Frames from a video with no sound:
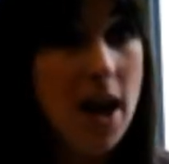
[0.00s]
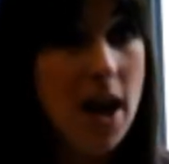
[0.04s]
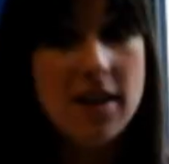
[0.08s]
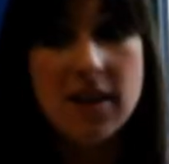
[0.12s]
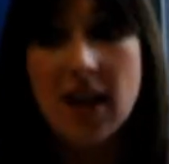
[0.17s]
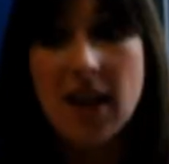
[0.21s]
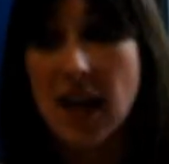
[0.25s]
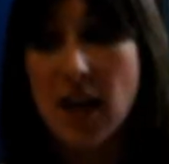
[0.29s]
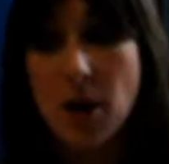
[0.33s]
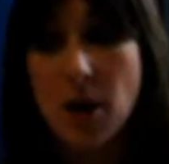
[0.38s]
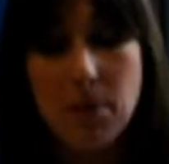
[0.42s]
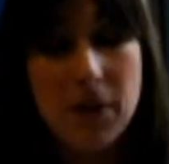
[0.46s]

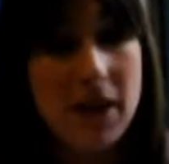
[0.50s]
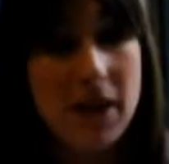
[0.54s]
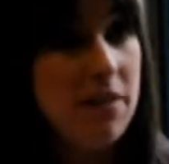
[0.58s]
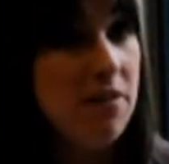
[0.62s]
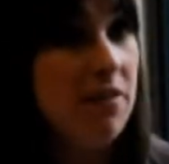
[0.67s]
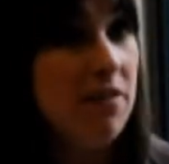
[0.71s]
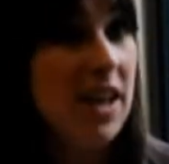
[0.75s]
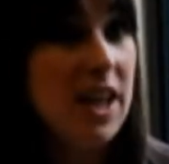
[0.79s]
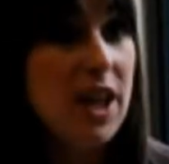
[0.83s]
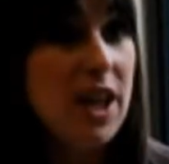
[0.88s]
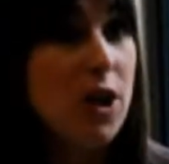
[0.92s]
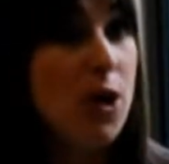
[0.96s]
That could be a
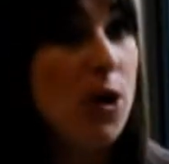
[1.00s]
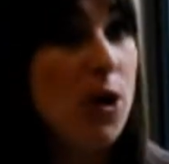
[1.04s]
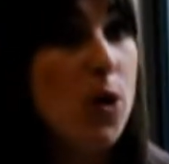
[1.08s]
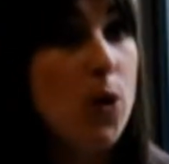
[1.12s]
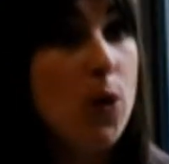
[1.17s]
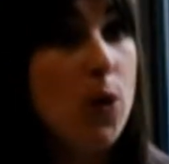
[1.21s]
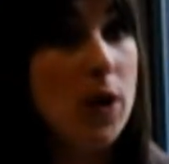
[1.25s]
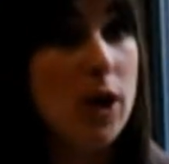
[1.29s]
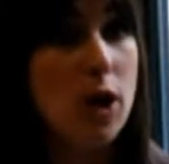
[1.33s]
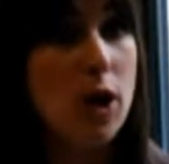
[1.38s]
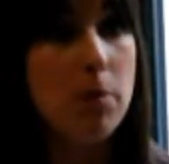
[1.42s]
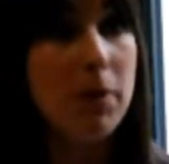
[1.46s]

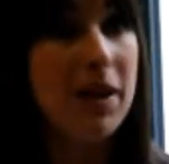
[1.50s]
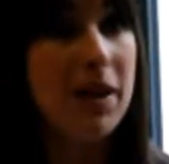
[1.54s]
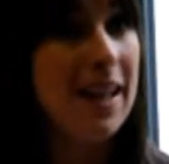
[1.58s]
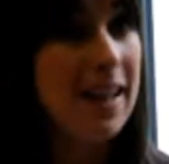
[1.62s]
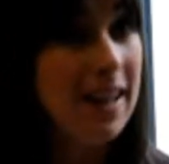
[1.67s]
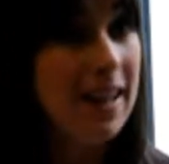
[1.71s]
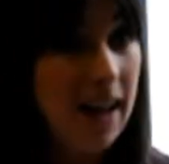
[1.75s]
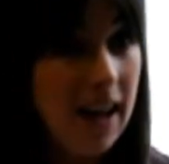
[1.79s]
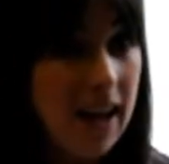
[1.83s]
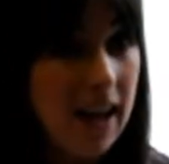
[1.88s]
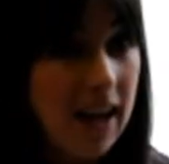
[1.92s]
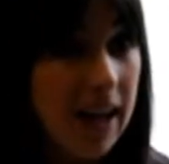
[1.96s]
video, it could be a
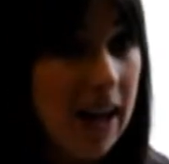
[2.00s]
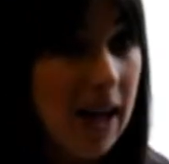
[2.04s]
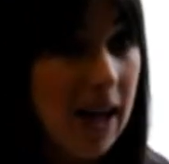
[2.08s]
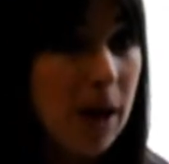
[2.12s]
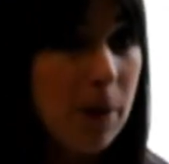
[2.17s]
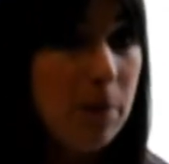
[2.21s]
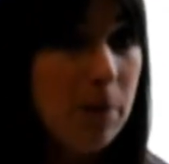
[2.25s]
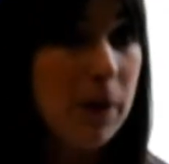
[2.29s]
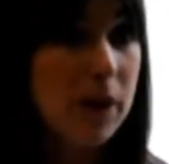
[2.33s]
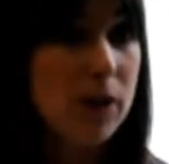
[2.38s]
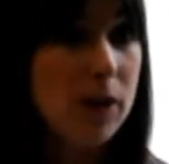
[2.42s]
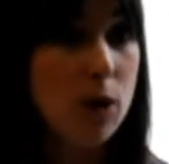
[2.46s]

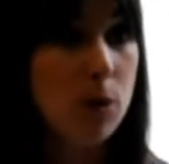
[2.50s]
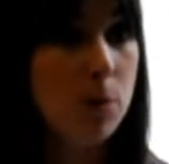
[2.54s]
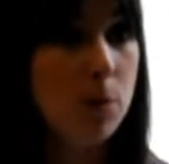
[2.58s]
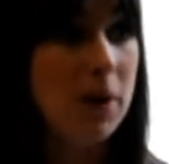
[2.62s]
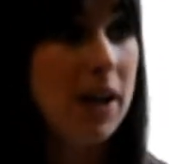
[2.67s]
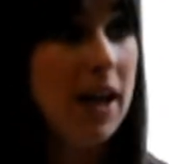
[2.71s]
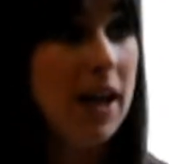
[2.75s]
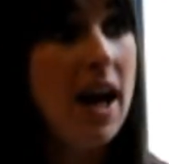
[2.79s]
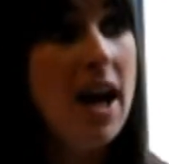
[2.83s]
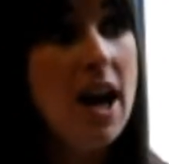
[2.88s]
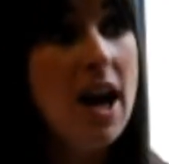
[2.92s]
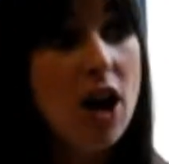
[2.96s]
game, it could
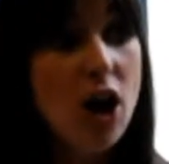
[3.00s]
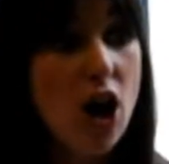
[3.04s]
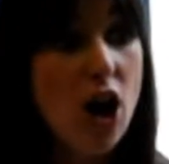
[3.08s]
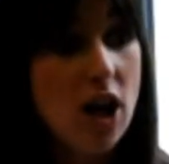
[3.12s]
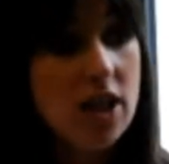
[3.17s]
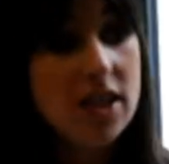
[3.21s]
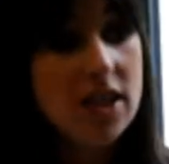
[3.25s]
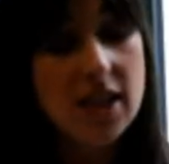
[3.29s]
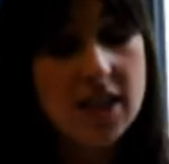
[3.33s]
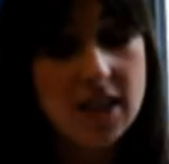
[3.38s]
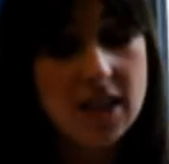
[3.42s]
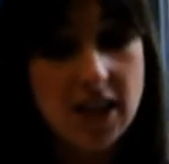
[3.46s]
be
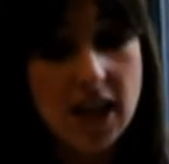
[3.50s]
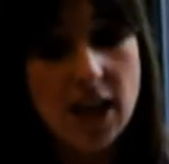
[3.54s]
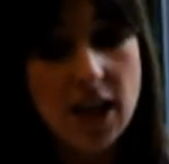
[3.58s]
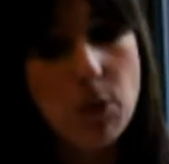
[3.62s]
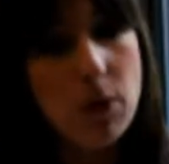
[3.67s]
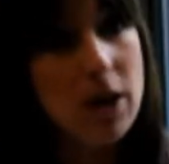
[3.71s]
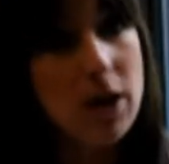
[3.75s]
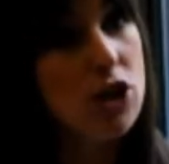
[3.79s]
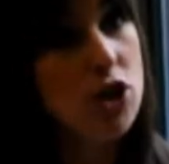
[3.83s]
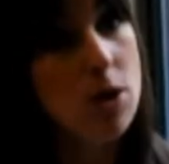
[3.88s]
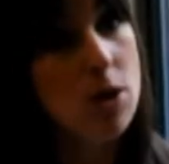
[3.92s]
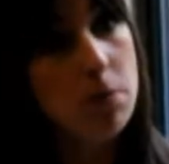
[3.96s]
content in any
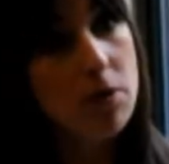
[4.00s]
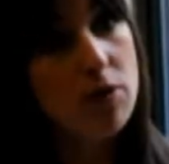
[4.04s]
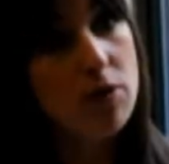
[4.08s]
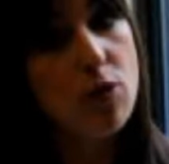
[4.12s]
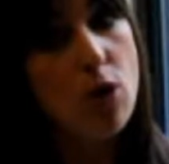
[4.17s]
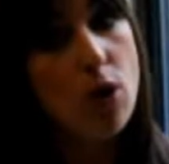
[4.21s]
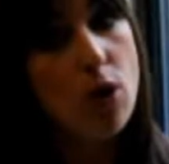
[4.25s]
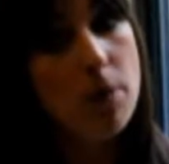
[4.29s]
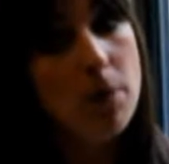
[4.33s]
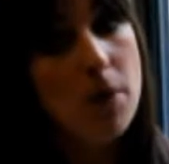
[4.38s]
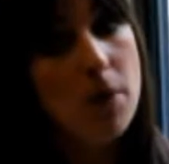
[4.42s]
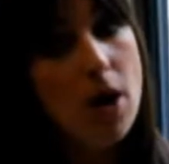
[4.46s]
way, shape or
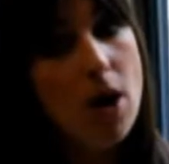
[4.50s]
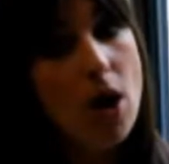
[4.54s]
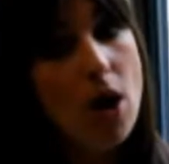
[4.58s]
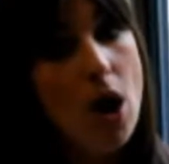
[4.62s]
form.